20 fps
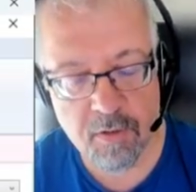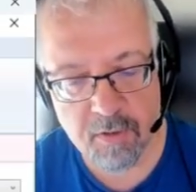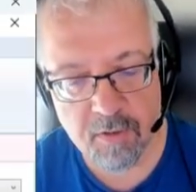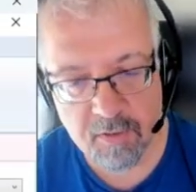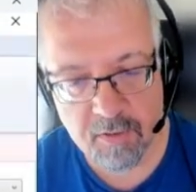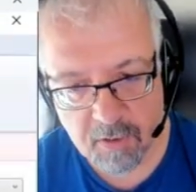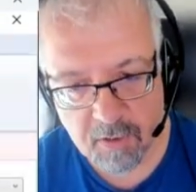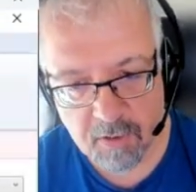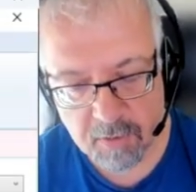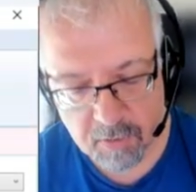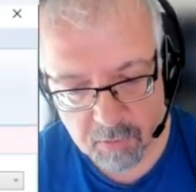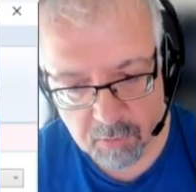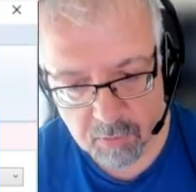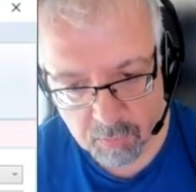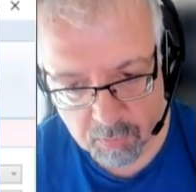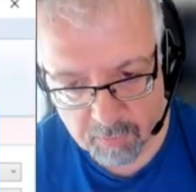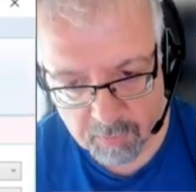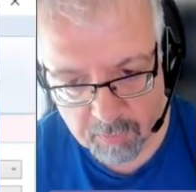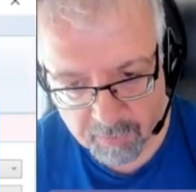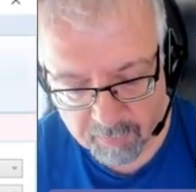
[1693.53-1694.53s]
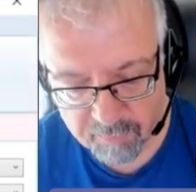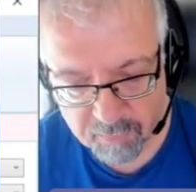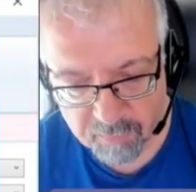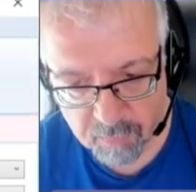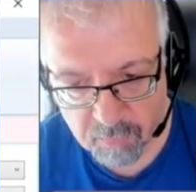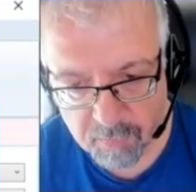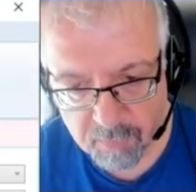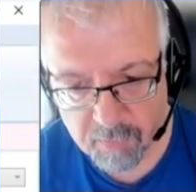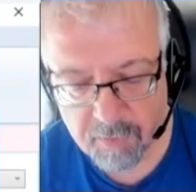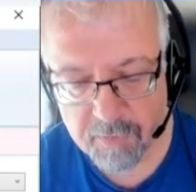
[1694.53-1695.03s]
In this case, you have
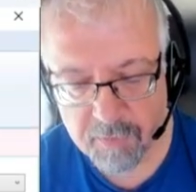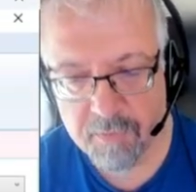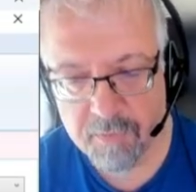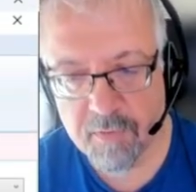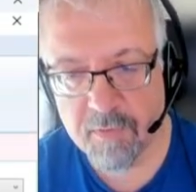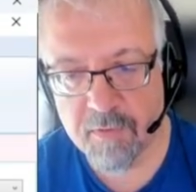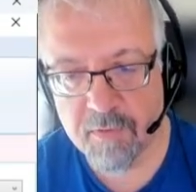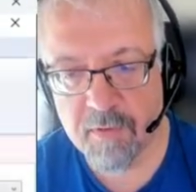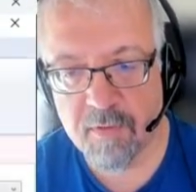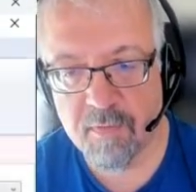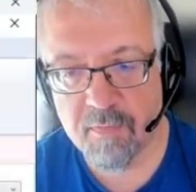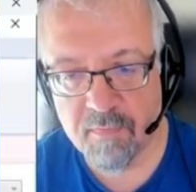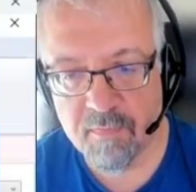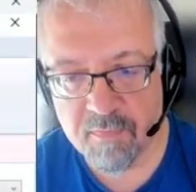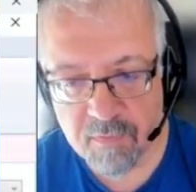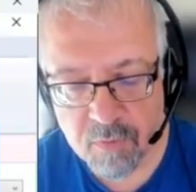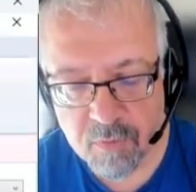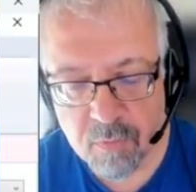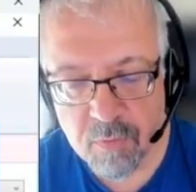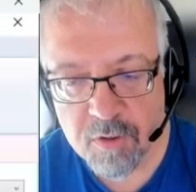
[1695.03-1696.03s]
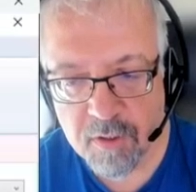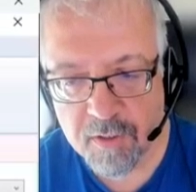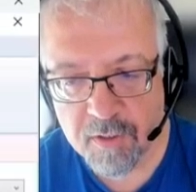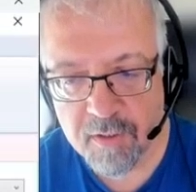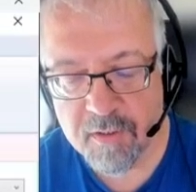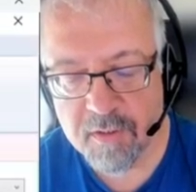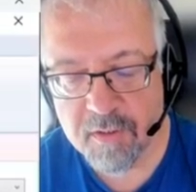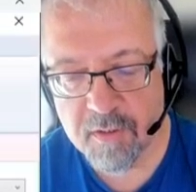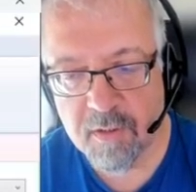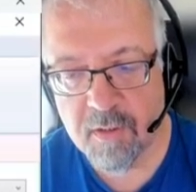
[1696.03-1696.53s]
to add the view
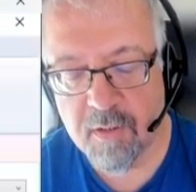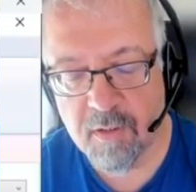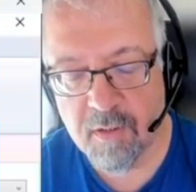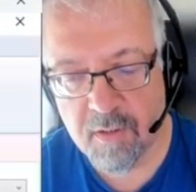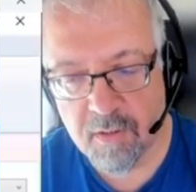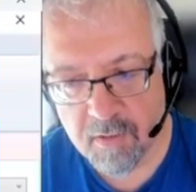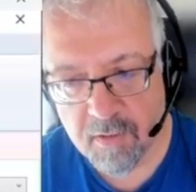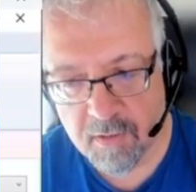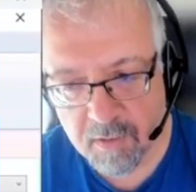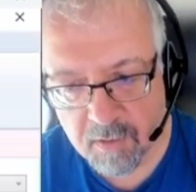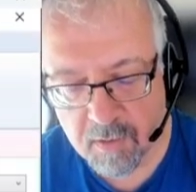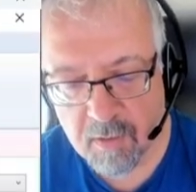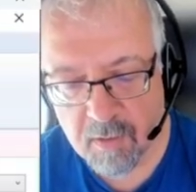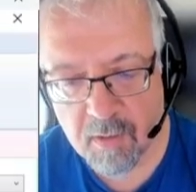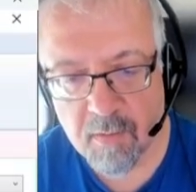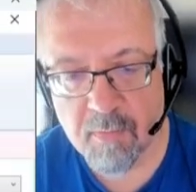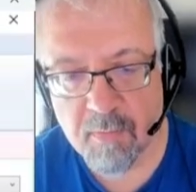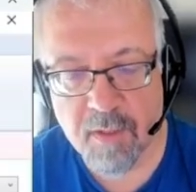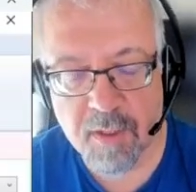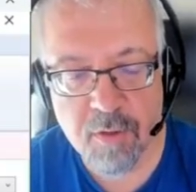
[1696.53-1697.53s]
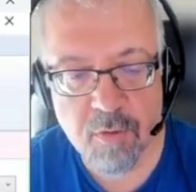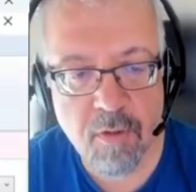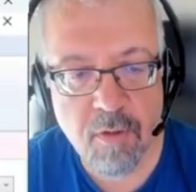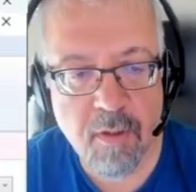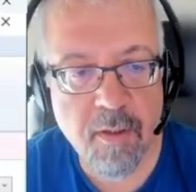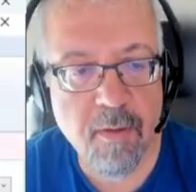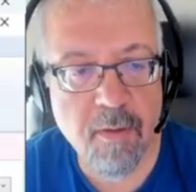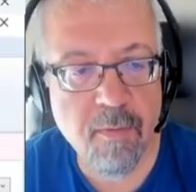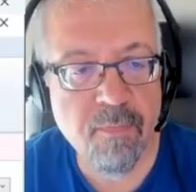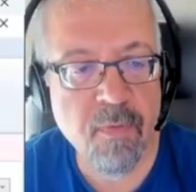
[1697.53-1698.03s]
text
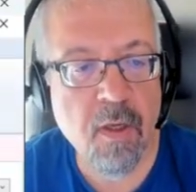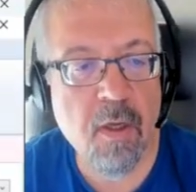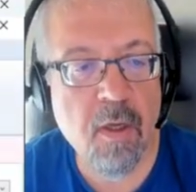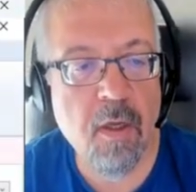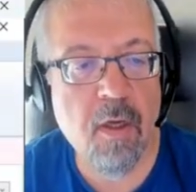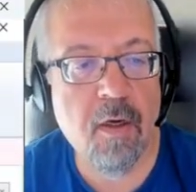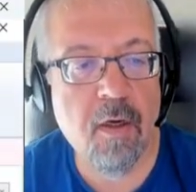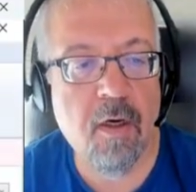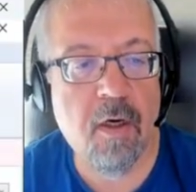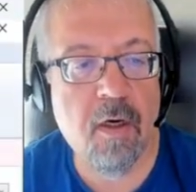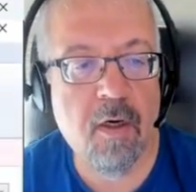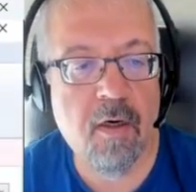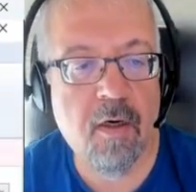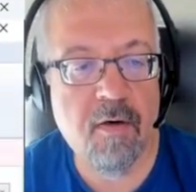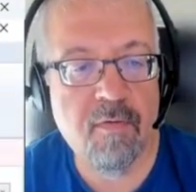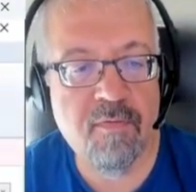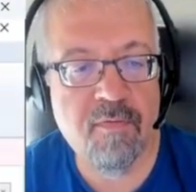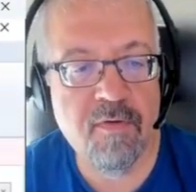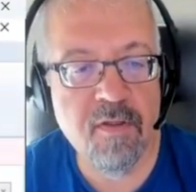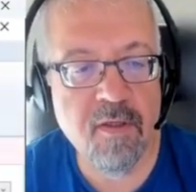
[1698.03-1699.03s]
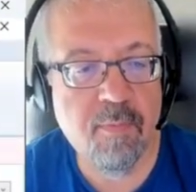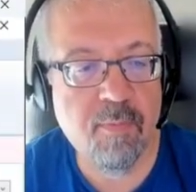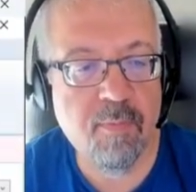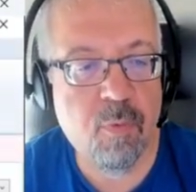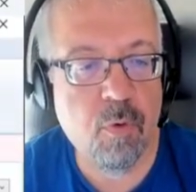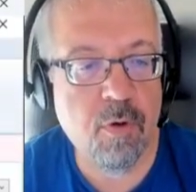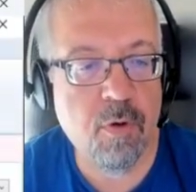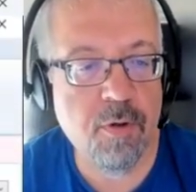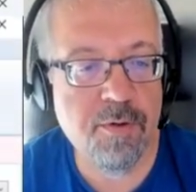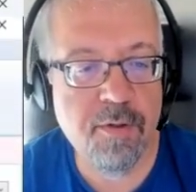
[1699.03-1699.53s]
manually. We
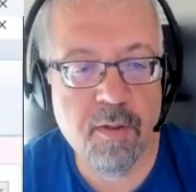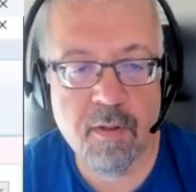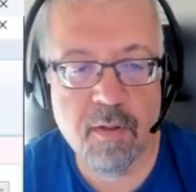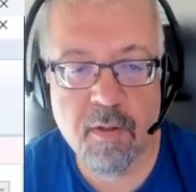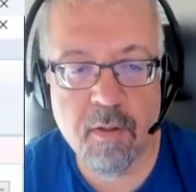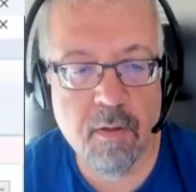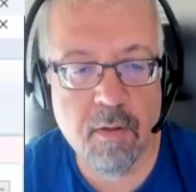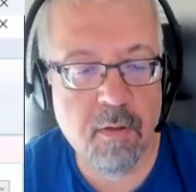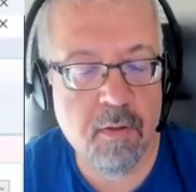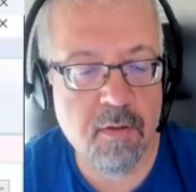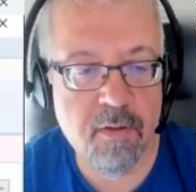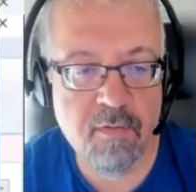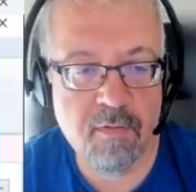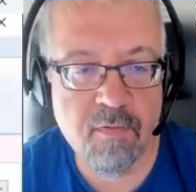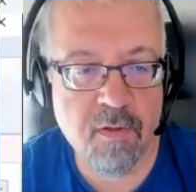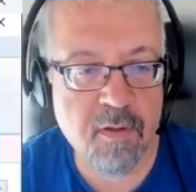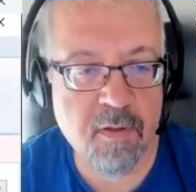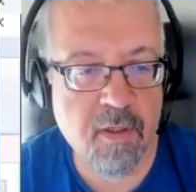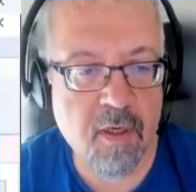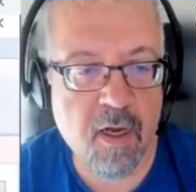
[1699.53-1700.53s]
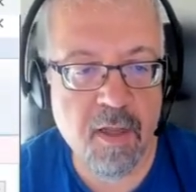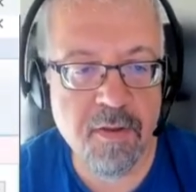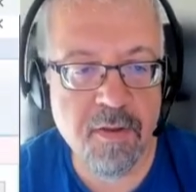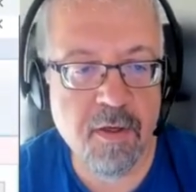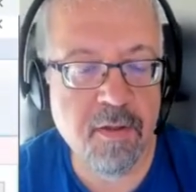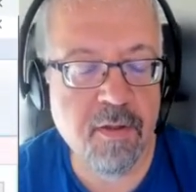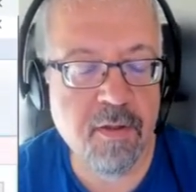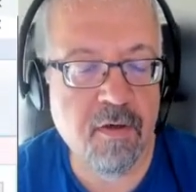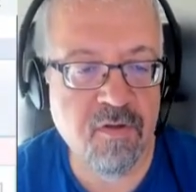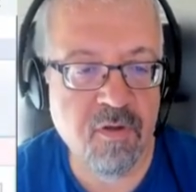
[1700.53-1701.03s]
support different
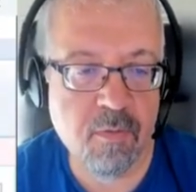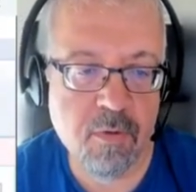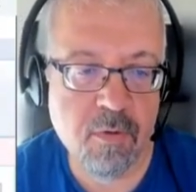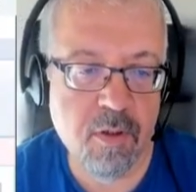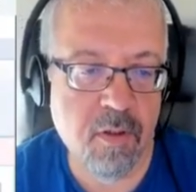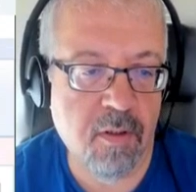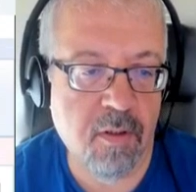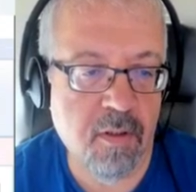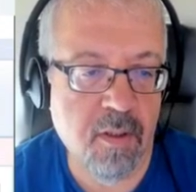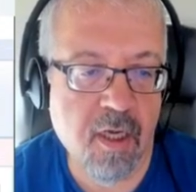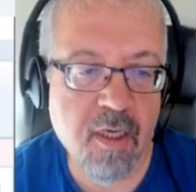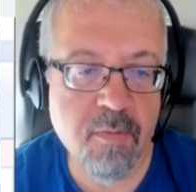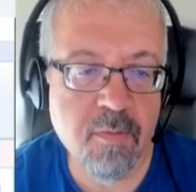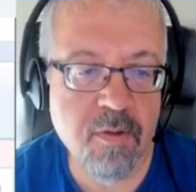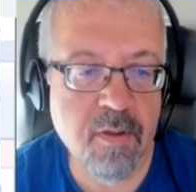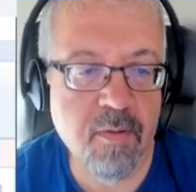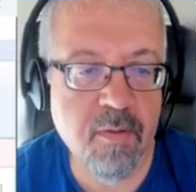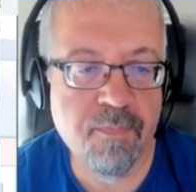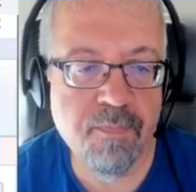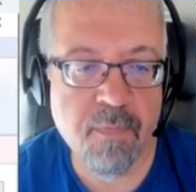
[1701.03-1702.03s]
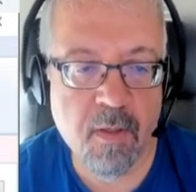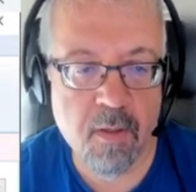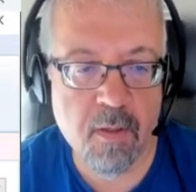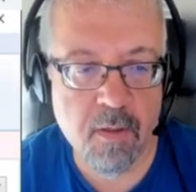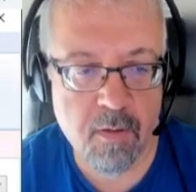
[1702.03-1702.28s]
other transformation types.